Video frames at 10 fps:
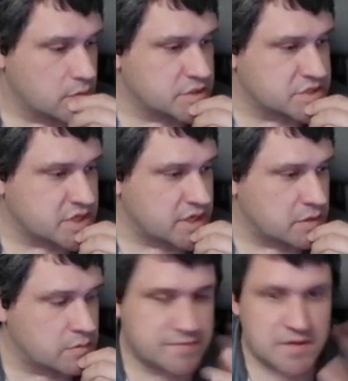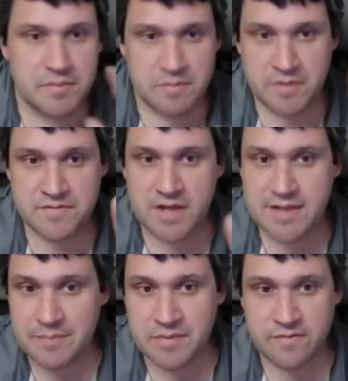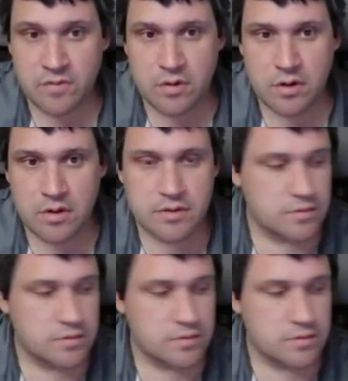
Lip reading: which we've done that before.